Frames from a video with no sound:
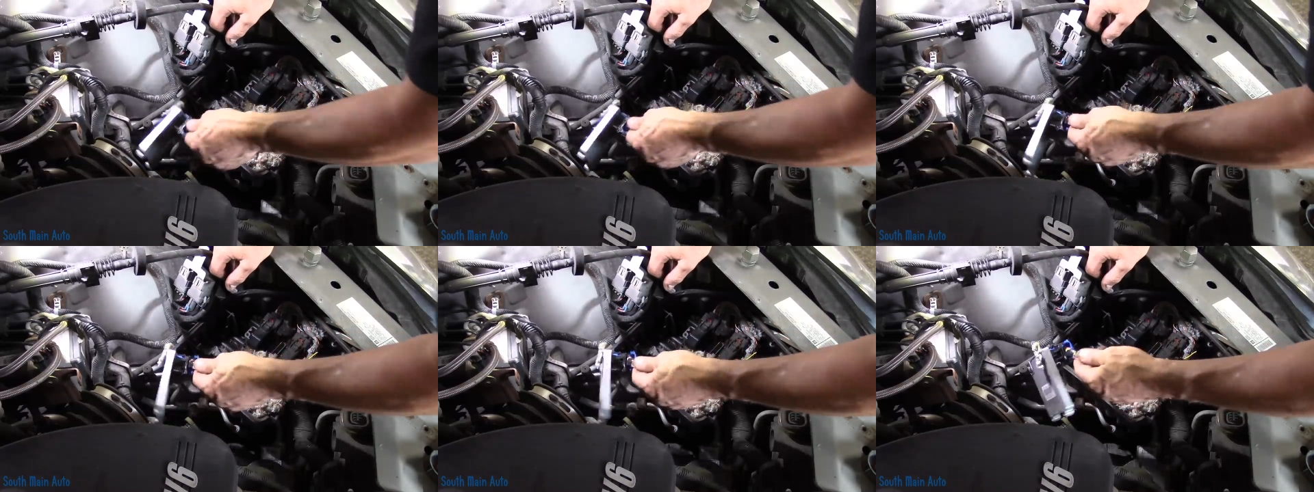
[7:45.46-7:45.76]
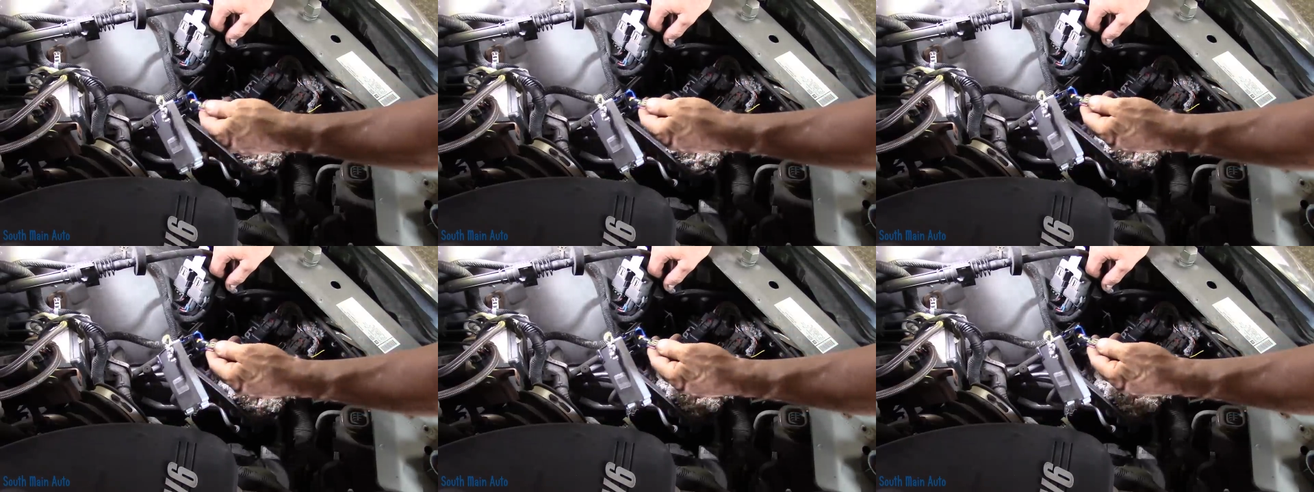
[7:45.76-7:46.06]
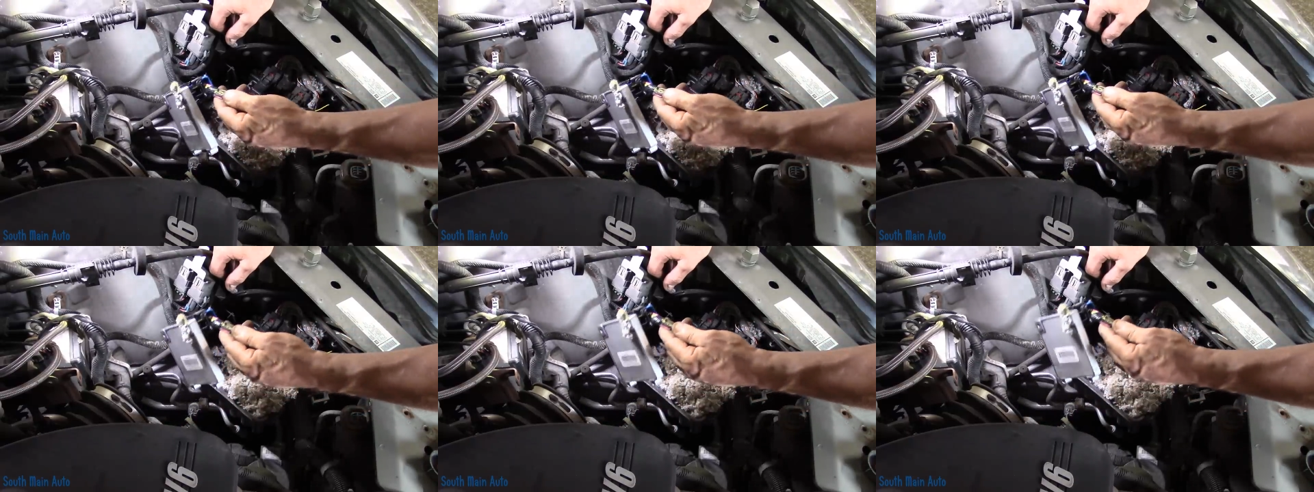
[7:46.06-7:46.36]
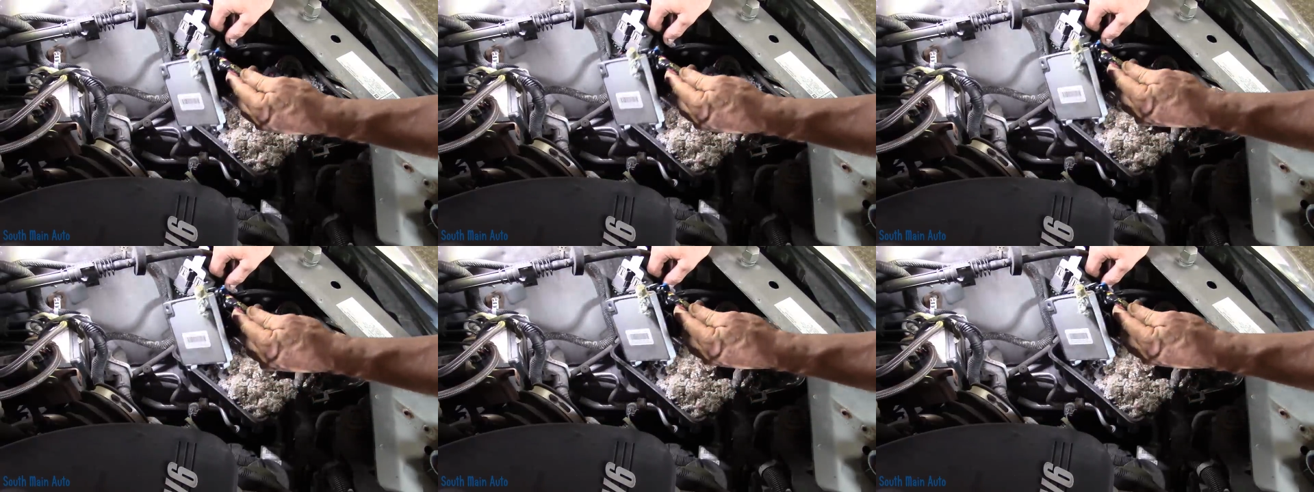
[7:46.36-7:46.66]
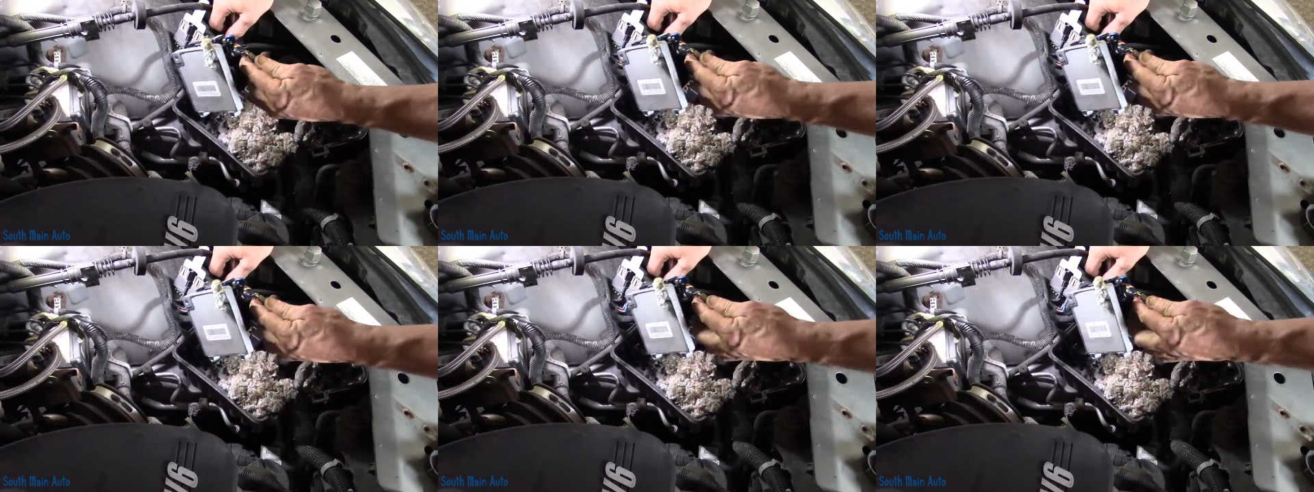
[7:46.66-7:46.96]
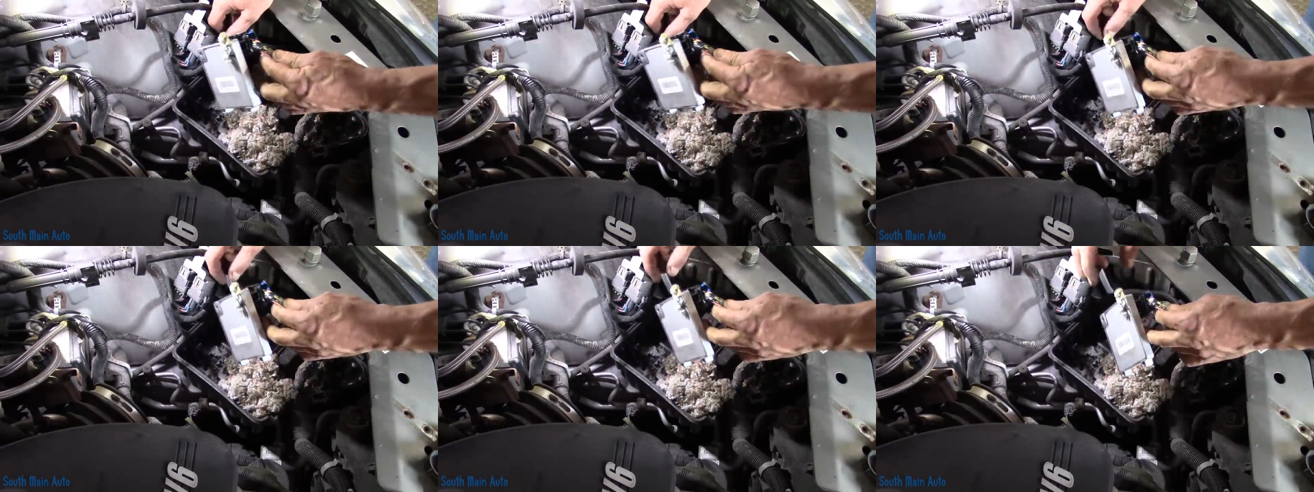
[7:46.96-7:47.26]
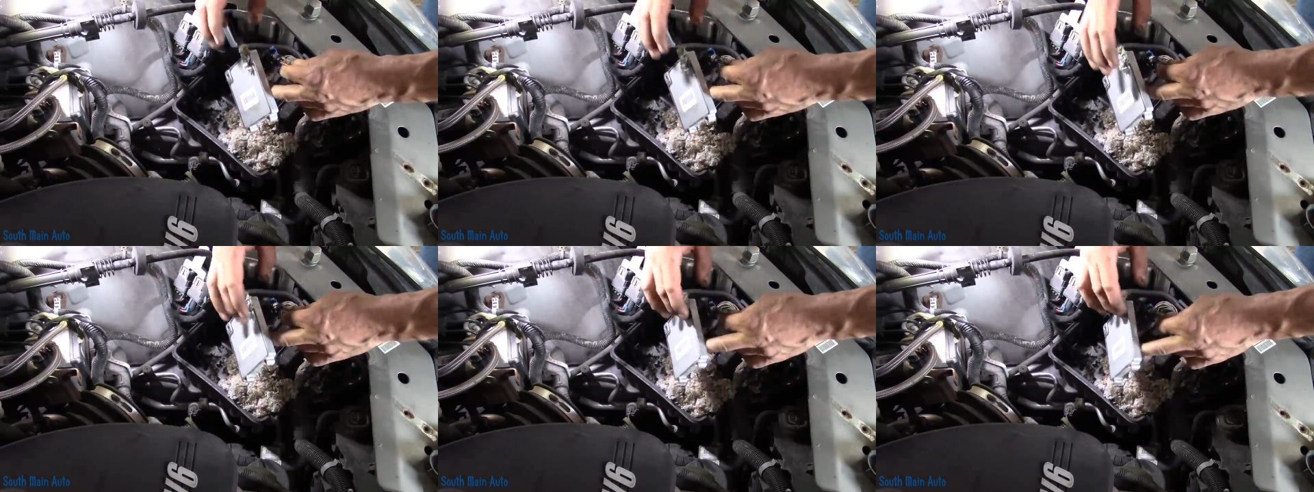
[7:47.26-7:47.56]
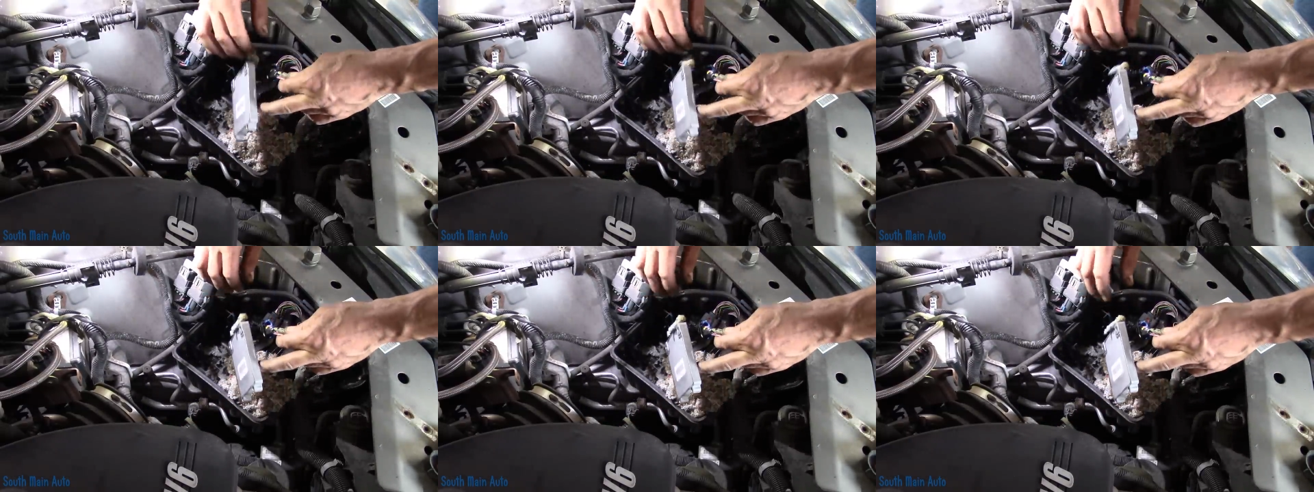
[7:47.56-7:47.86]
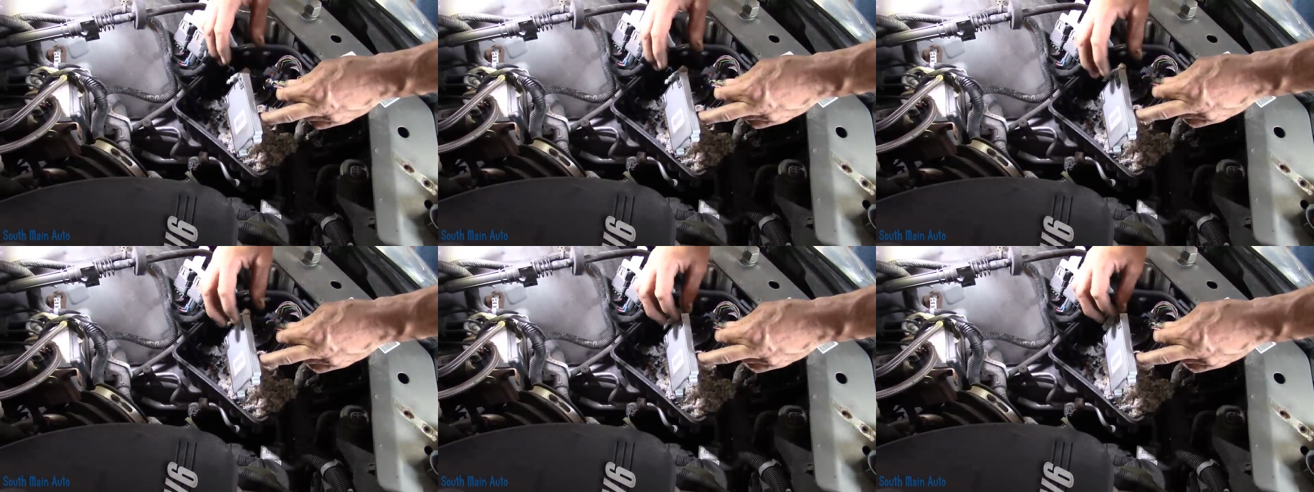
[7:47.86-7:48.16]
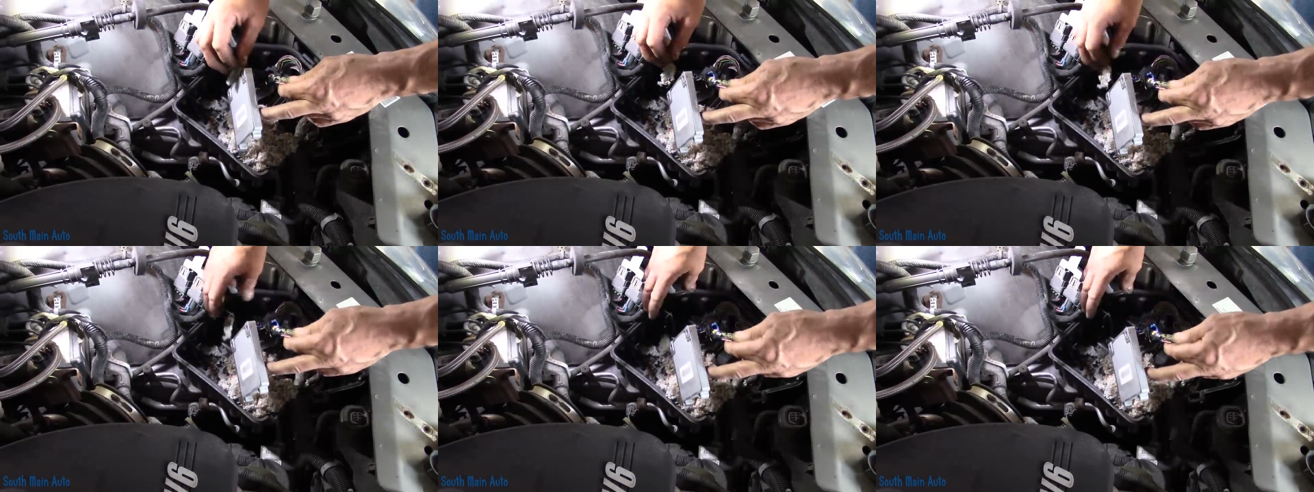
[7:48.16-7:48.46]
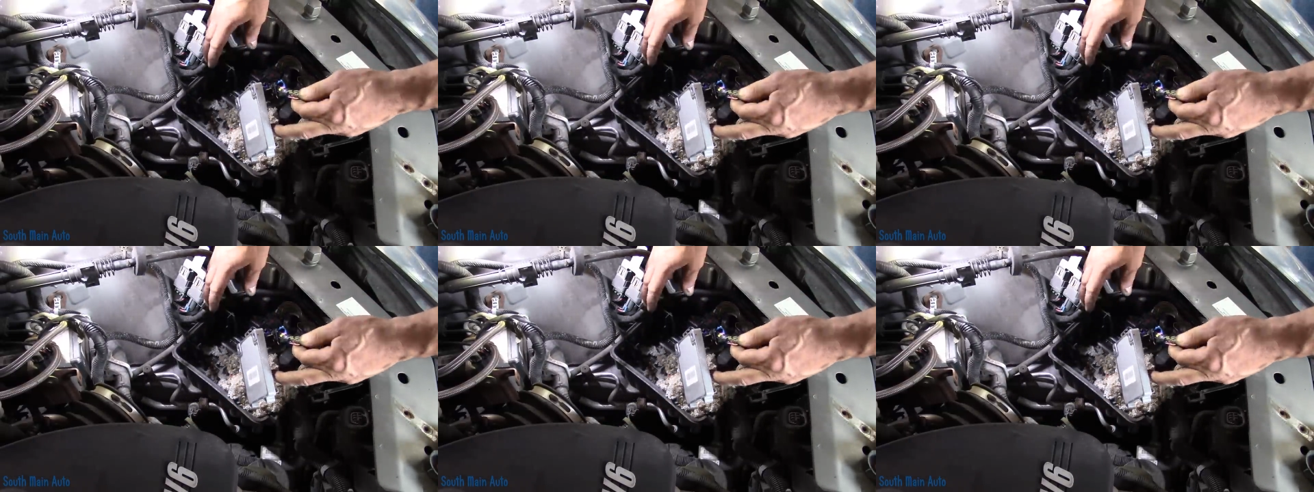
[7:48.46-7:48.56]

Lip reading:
[unreadable: no face in view]